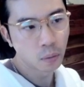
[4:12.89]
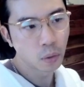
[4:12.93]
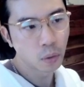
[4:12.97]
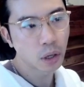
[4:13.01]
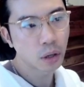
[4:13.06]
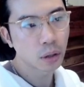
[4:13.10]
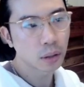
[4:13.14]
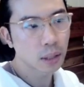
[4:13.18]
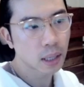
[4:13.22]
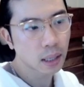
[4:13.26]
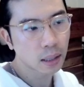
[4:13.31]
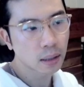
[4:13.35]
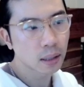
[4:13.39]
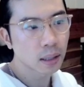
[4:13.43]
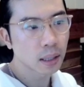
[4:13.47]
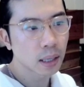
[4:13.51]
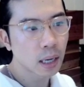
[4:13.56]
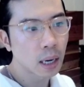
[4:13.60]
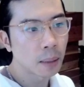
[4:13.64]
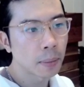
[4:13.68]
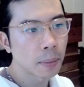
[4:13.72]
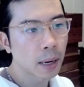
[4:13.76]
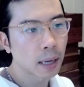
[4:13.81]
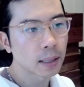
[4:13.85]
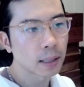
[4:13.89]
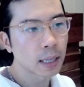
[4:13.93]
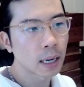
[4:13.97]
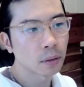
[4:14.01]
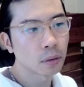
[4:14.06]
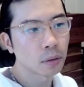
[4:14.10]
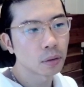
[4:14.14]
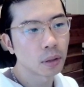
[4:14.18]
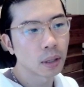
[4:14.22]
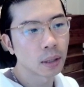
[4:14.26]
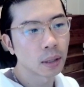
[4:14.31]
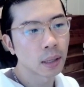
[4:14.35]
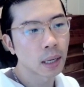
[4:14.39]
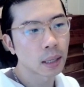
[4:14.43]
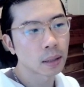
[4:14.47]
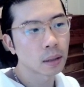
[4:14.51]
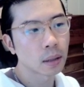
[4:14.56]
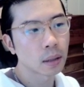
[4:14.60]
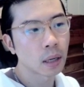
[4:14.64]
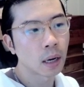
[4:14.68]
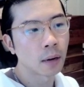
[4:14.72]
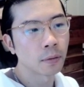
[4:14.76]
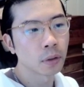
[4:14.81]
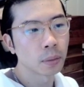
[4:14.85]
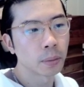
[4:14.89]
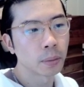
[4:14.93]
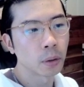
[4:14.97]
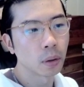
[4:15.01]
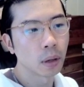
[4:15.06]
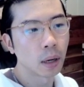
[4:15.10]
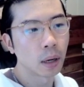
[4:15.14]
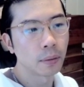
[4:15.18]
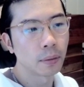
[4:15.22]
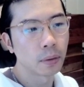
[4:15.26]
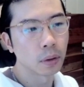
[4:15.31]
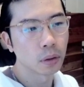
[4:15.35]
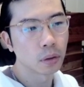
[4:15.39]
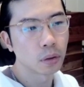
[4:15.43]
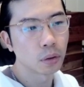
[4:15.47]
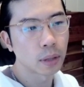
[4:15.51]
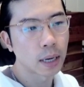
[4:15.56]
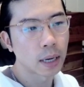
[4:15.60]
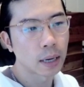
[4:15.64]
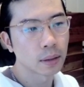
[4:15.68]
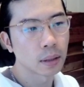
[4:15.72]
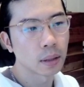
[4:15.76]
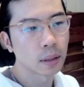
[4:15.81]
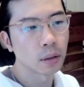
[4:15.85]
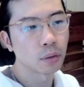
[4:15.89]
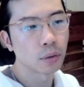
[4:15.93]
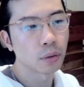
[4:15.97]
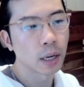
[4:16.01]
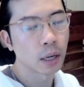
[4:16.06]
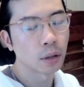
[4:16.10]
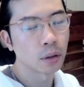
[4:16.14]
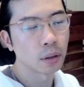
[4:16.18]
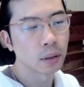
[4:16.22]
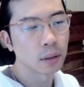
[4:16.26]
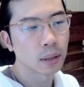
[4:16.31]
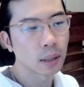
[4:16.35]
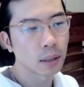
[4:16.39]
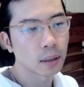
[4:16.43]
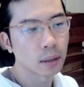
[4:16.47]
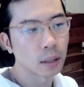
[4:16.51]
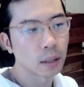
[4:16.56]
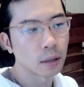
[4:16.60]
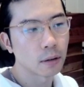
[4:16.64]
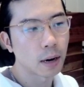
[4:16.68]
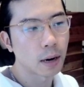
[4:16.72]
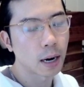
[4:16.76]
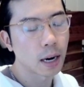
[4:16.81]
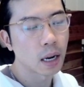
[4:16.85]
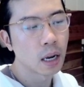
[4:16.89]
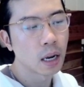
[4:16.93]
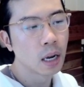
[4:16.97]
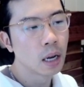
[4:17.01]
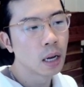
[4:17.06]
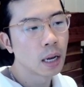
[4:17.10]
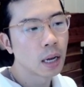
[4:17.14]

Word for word: we could technically come back down to the next comfortable level, 2,360, right?